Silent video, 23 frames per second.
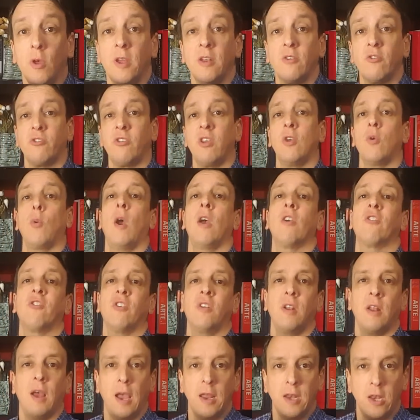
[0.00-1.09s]
interesting
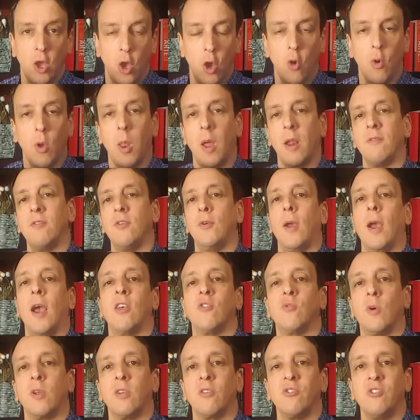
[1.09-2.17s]
question. I know a lot of you
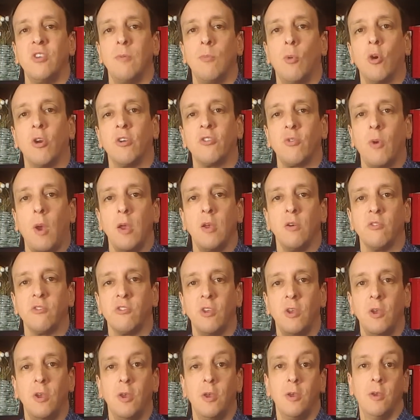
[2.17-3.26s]
guys want to see more trials
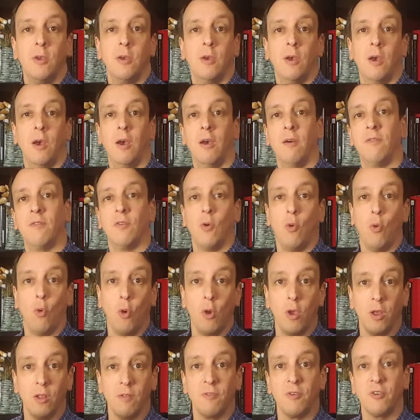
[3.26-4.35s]
of
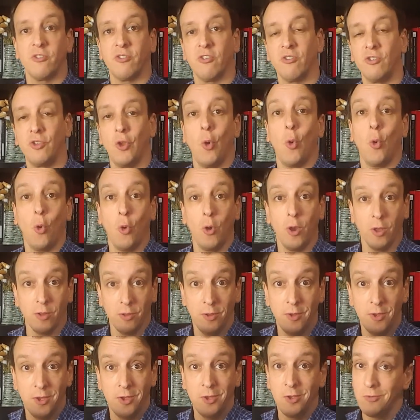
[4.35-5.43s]
oil versus no oil.
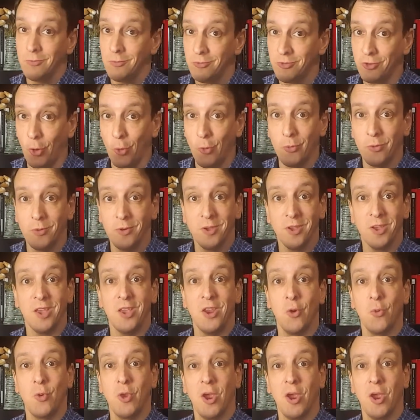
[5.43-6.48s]
So here we